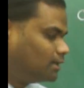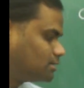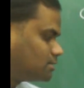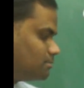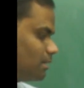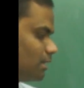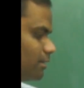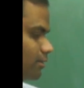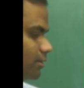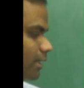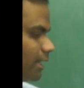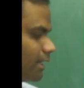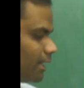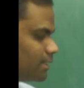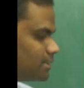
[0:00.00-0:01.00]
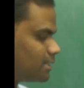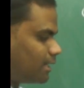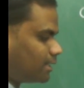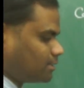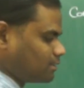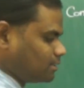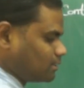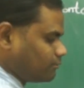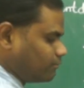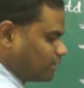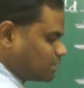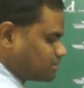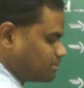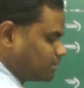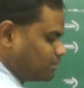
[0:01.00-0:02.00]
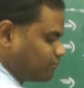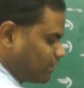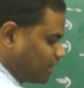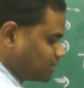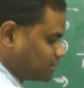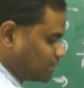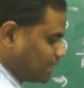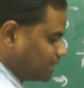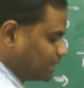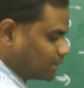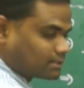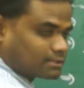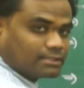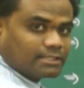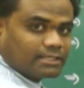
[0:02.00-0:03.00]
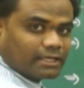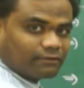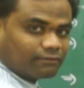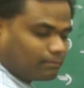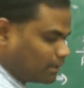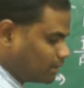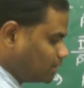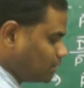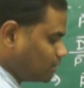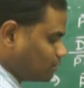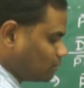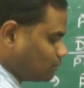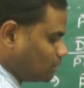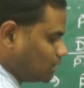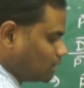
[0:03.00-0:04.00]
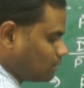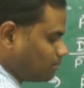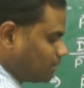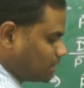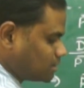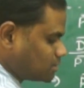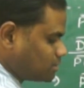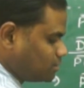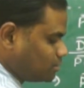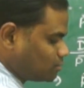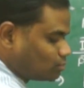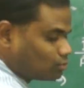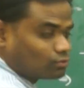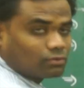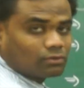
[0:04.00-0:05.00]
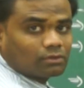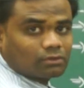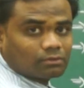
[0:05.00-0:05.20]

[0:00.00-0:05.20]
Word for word: Similarly, on the right hand side, when I split the fraction, I get dF by dQ minus dQ